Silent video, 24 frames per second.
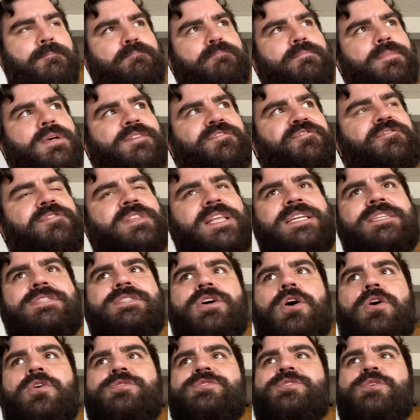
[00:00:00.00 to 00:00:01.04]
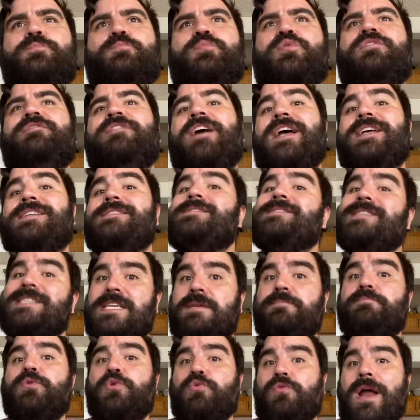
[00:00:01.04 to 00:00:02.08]
Flint also provides
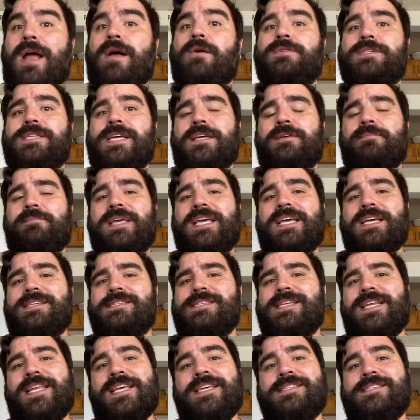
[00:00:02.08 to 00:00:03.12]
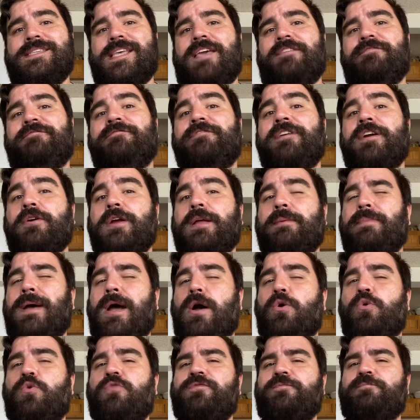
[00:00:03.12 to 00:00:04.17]
deep grounding because it is a very
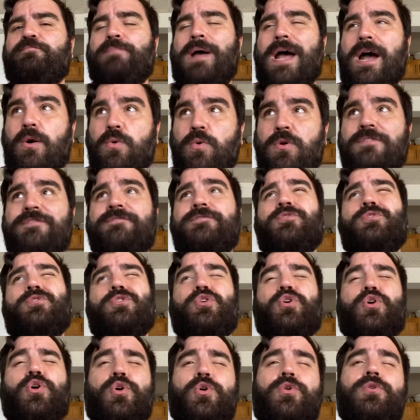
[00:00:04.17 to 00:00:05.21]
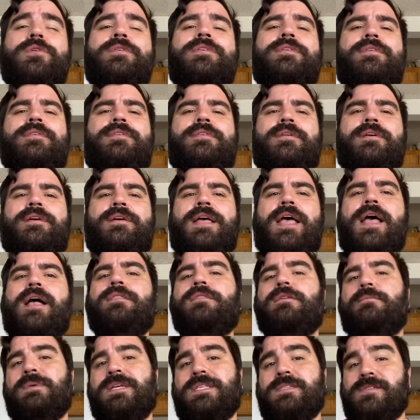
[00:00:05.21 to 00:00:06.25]
powerful earth
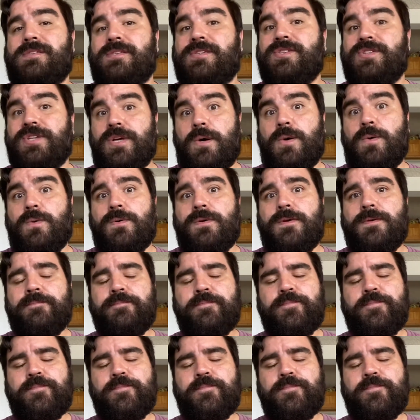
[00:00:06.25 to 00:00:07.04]
element stone.